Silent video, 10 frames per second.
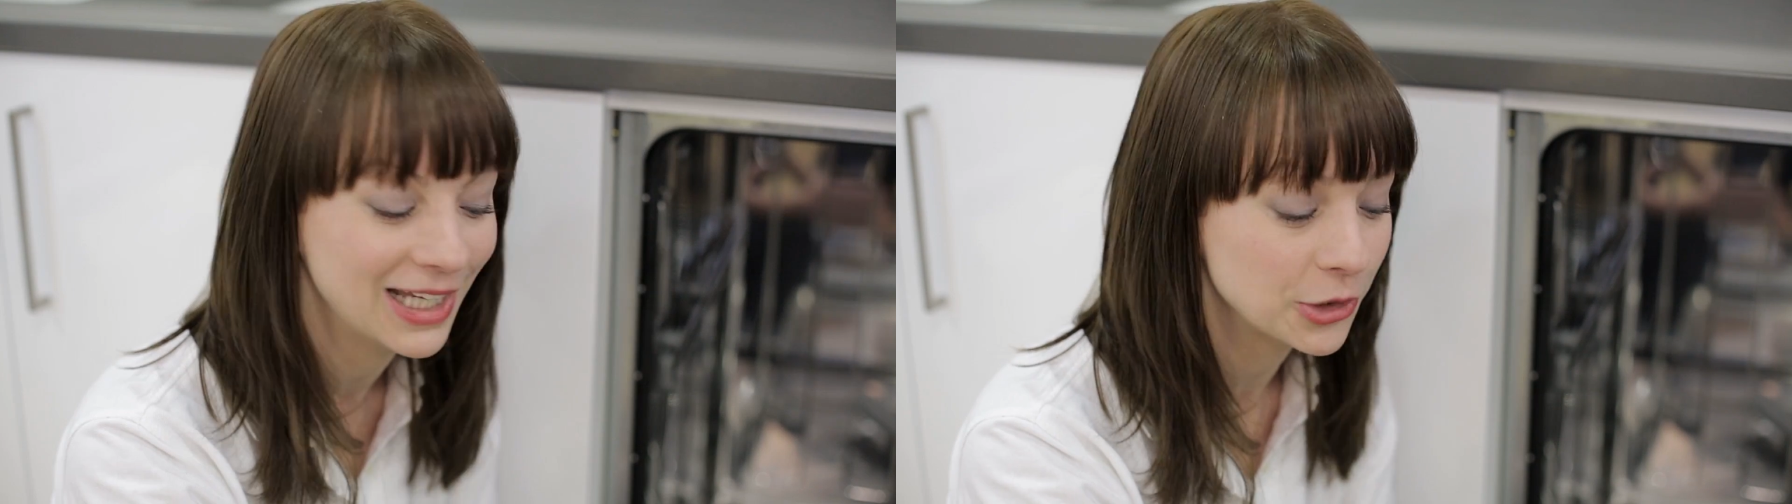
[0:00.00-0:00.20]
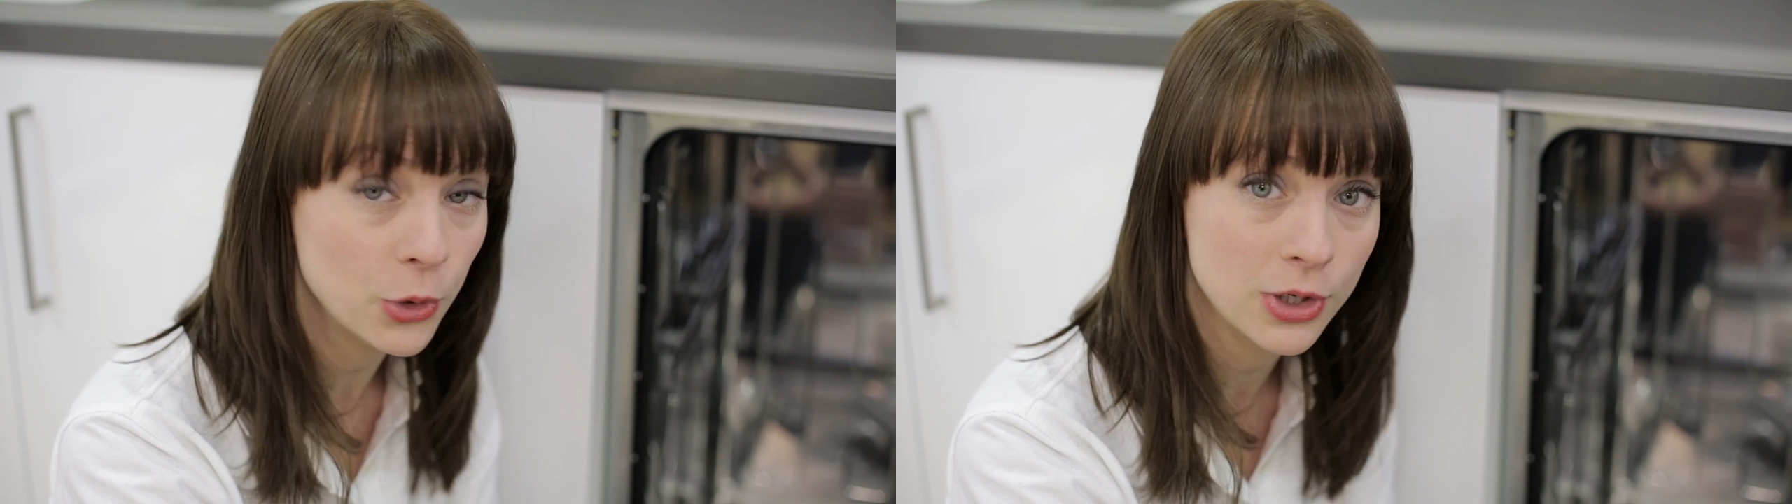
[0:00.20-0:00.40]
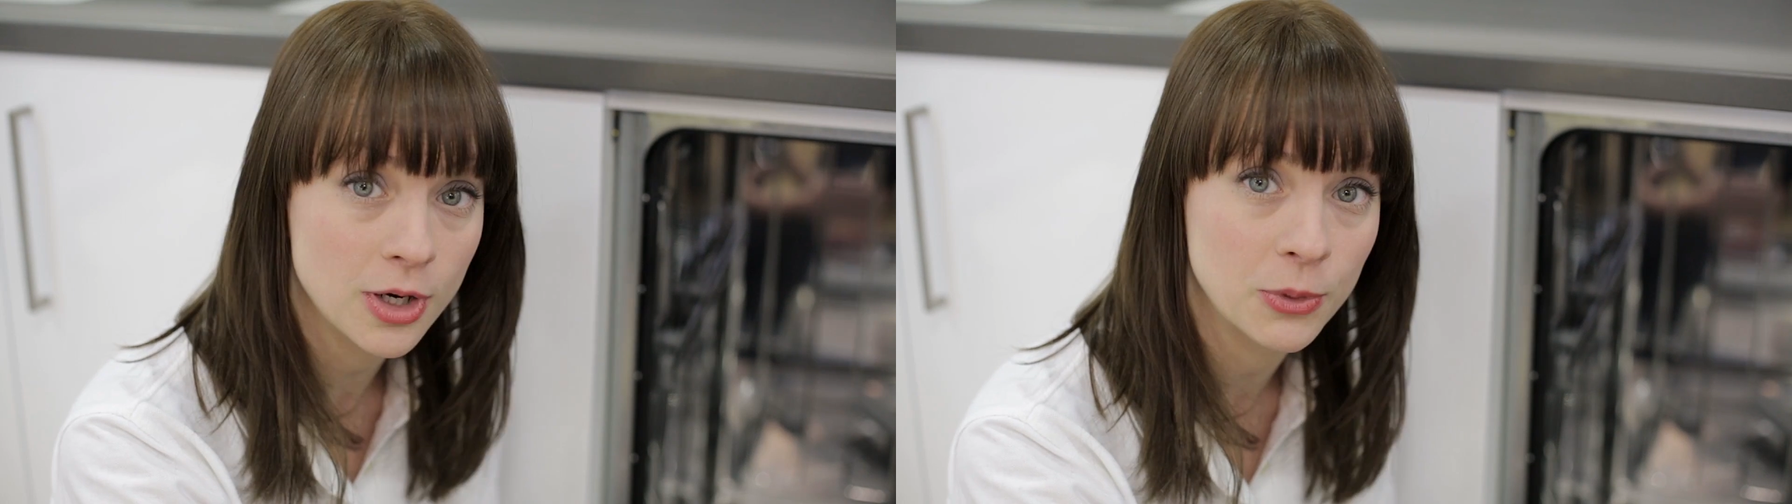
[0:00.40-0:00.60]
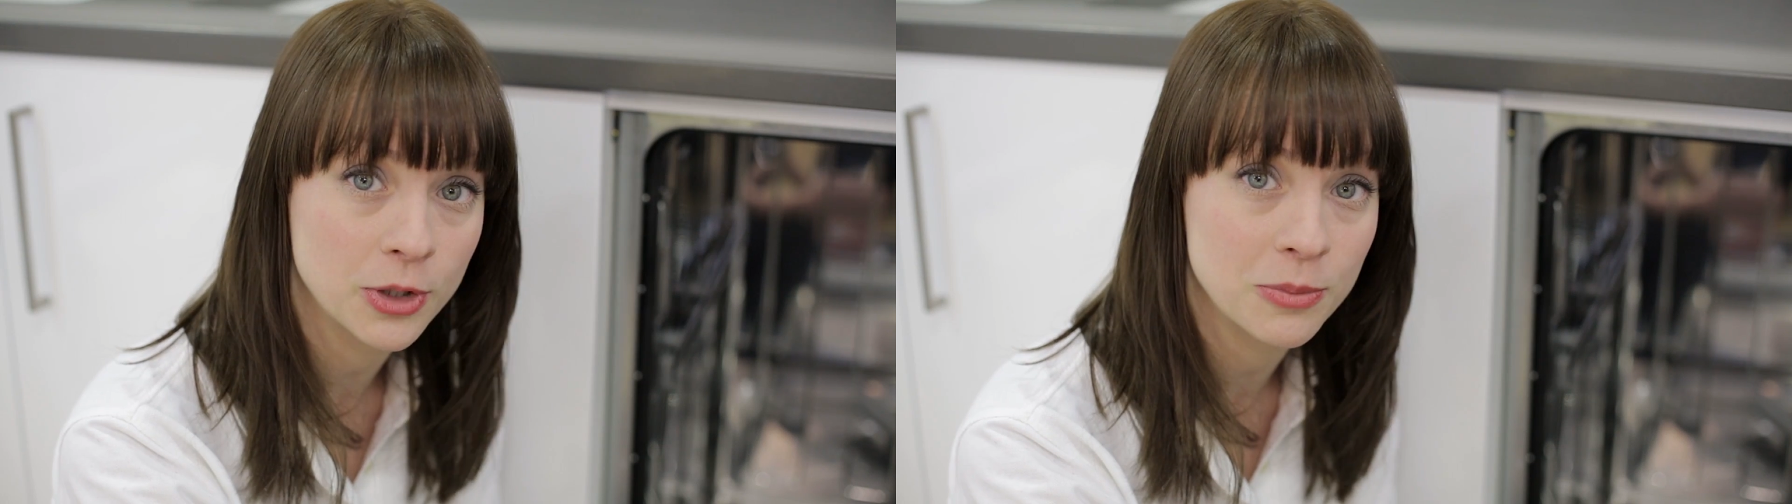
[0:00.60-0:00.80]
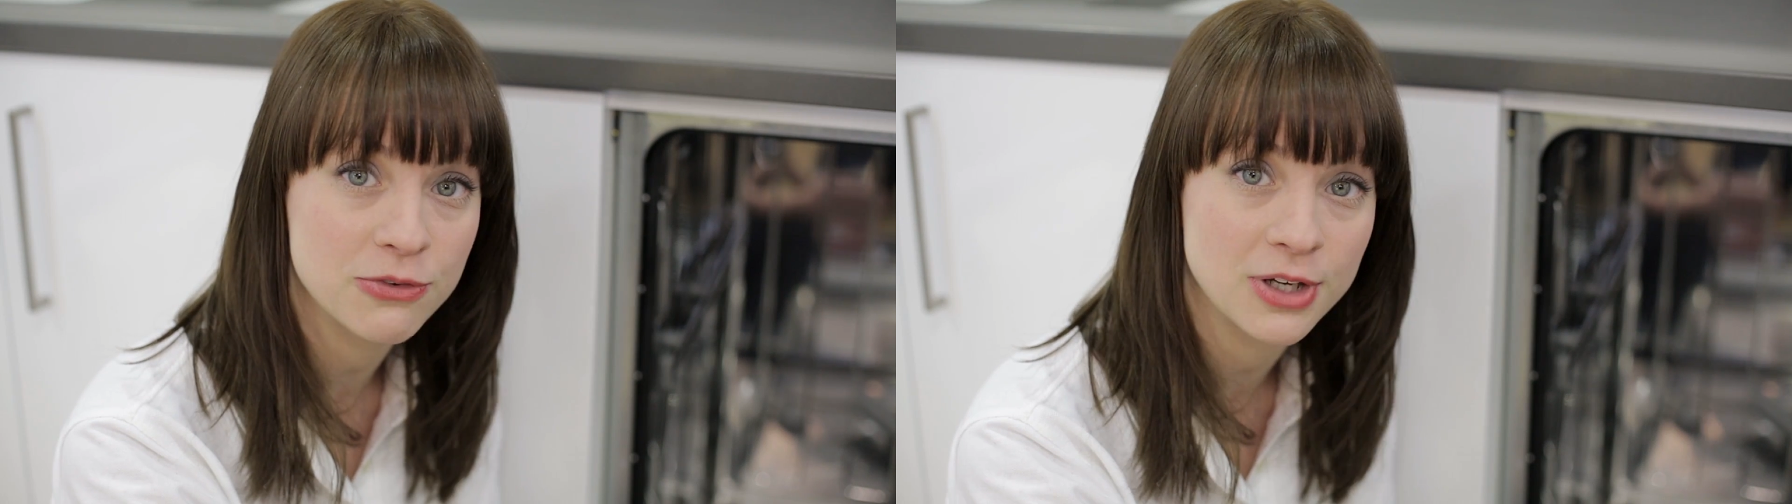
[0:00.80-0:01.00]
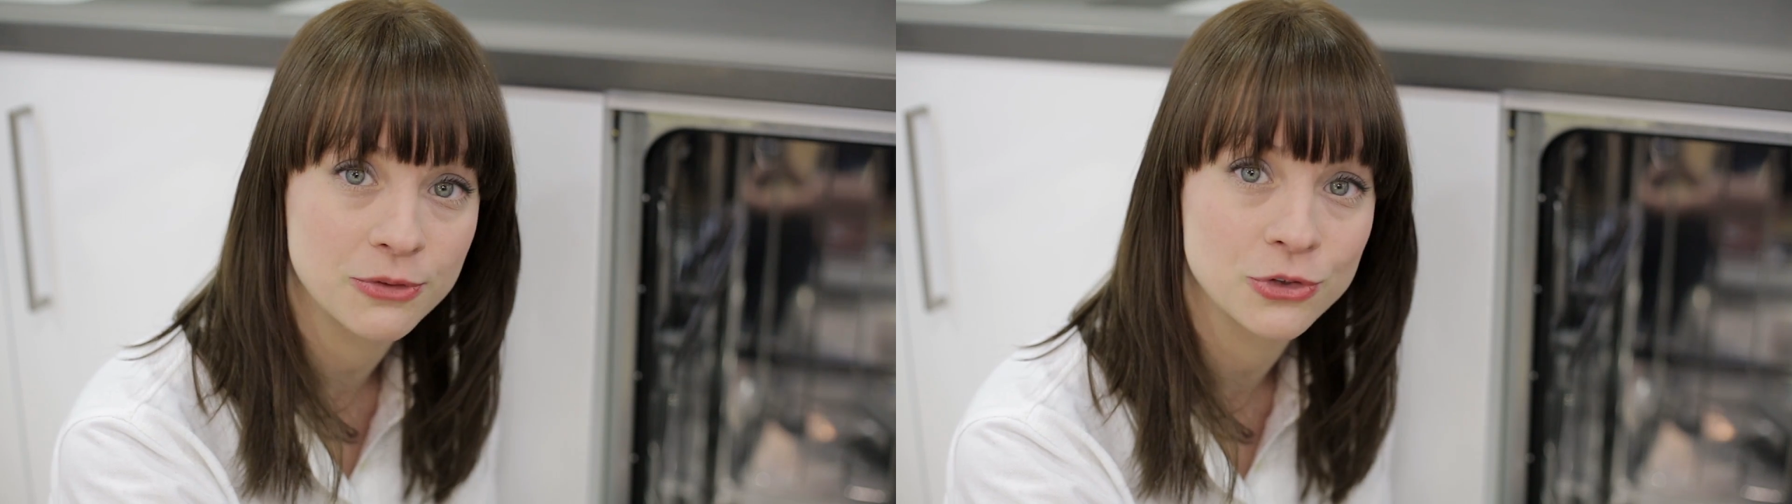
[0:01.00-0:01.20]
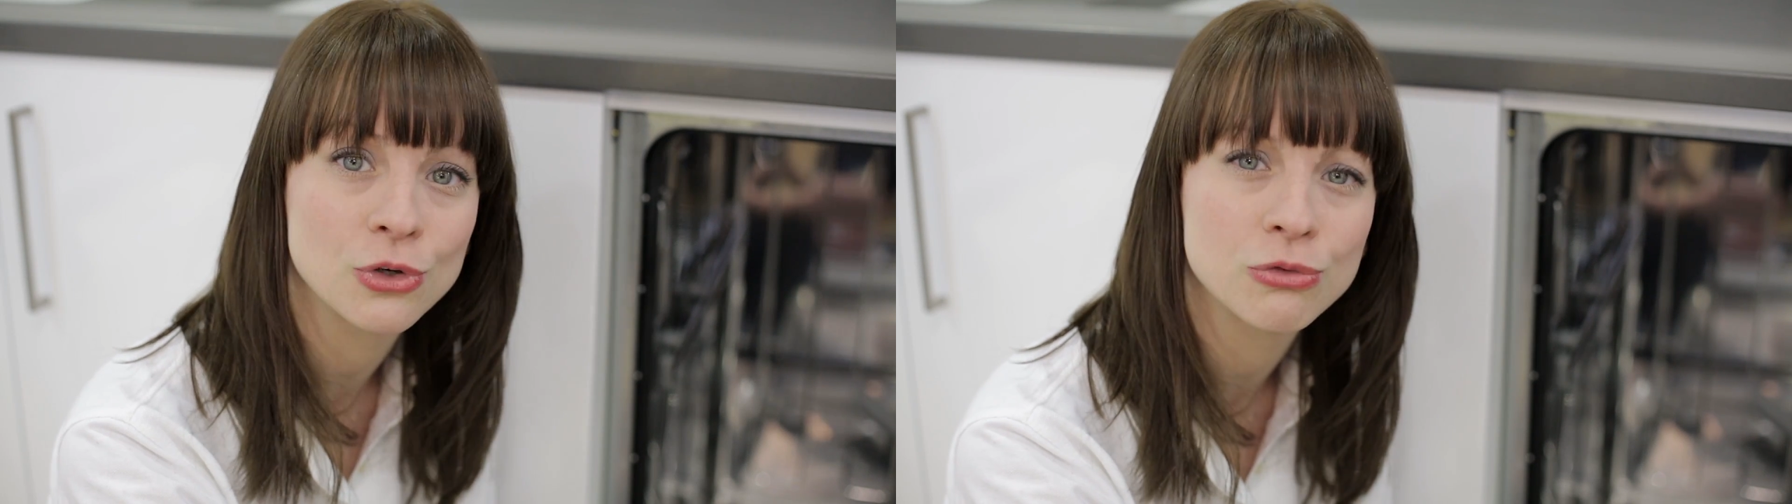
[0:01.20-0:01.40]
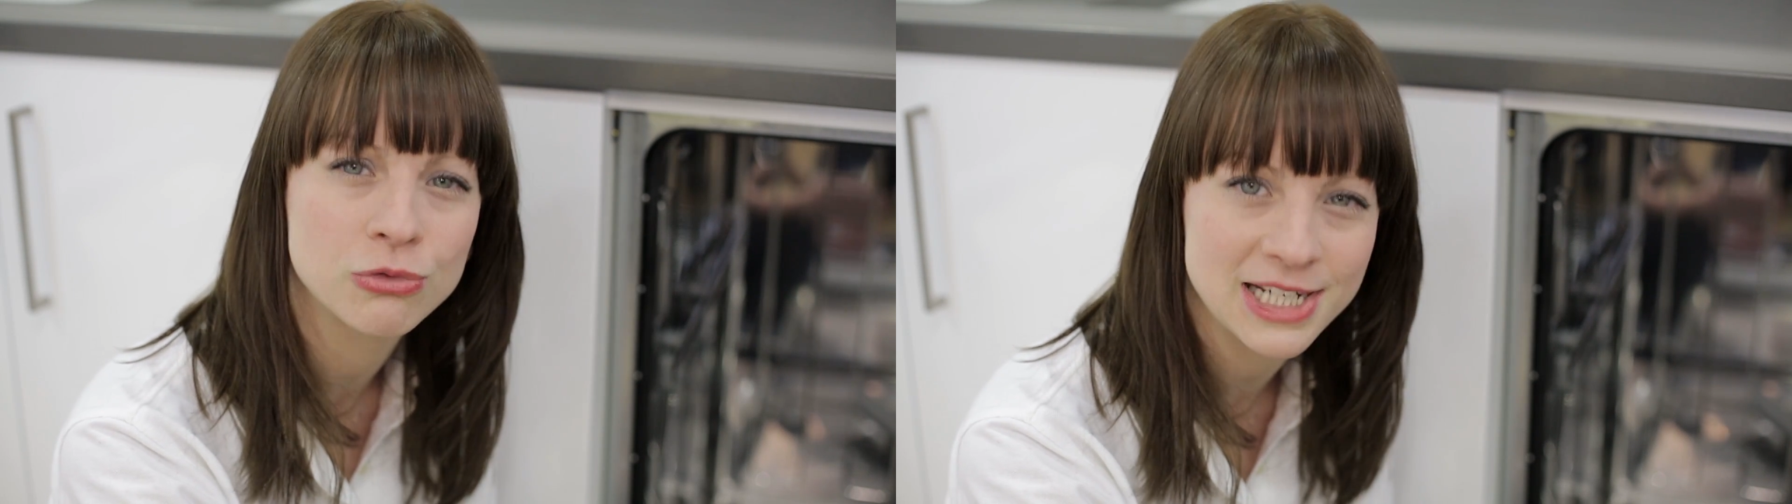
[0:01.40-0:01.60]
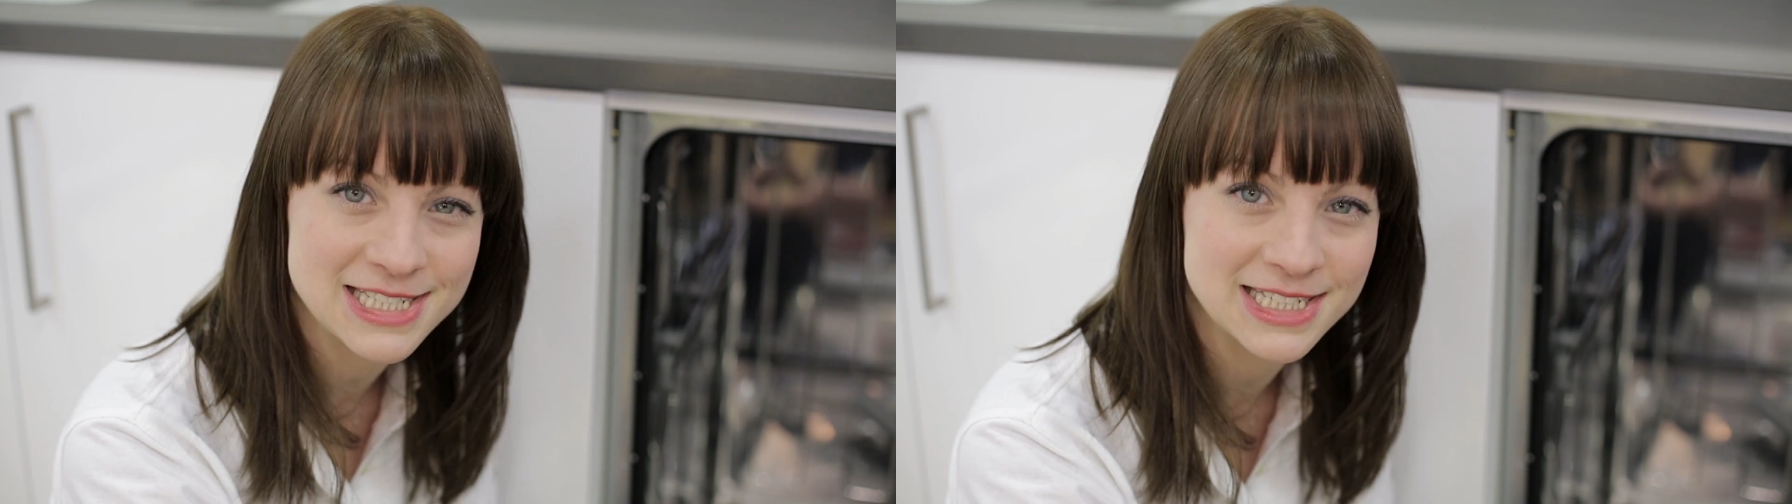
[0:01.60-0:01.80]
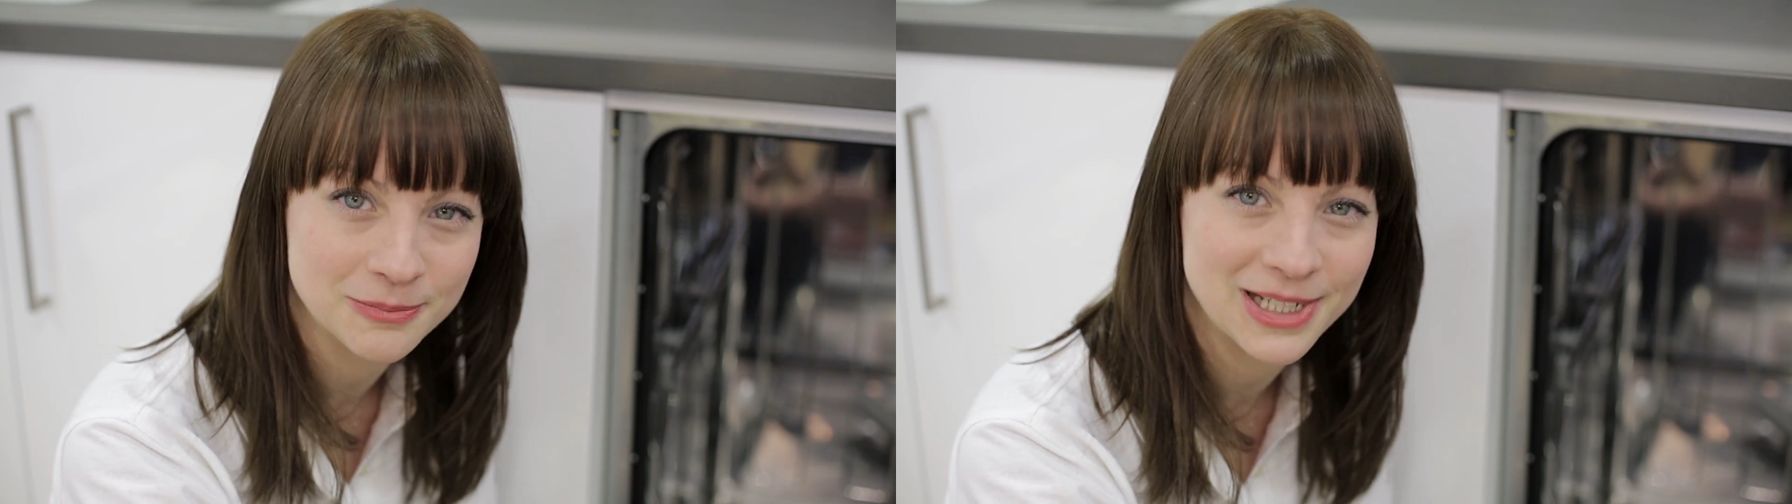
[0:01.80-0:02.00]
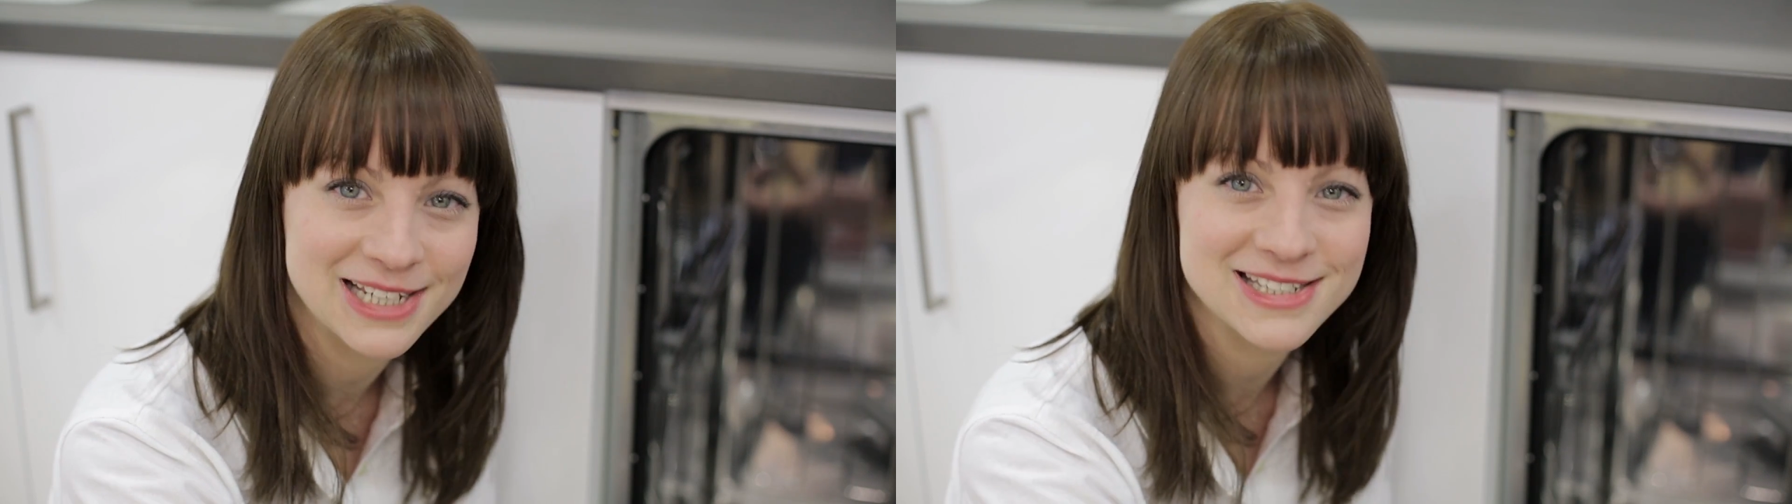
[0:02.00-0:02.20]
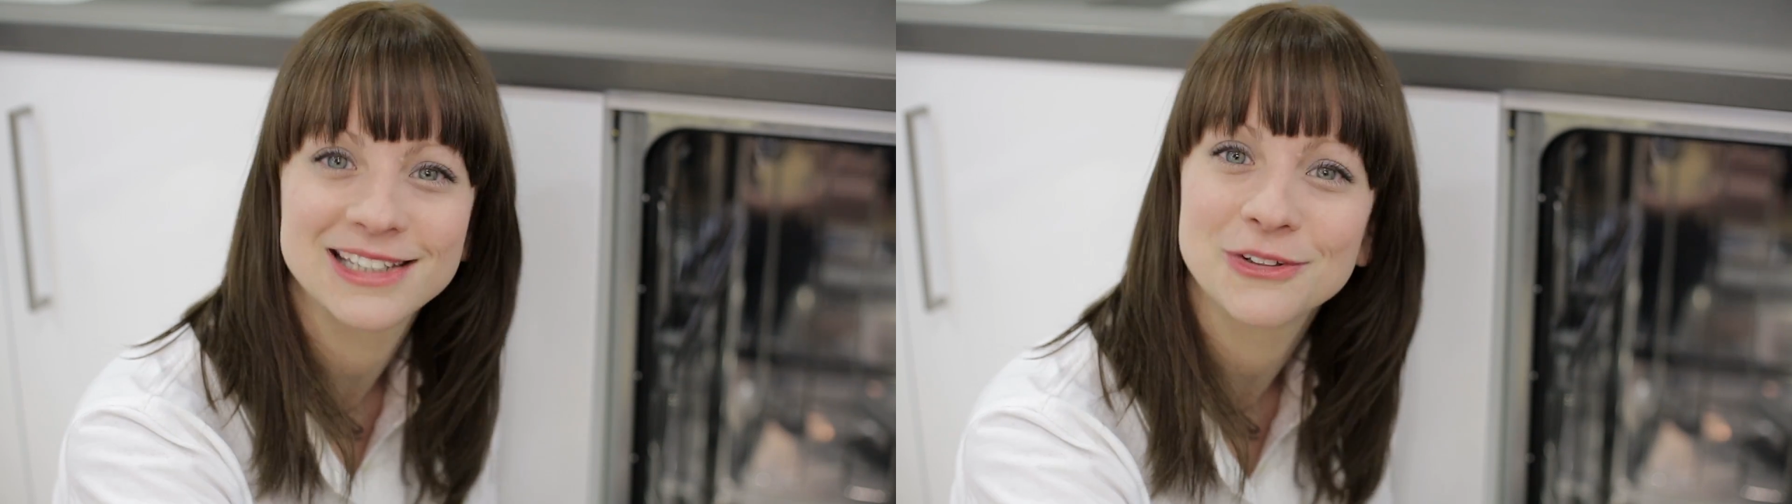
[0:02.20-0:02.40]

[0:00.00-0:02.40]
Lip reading: Your product number can be found on your rating plate,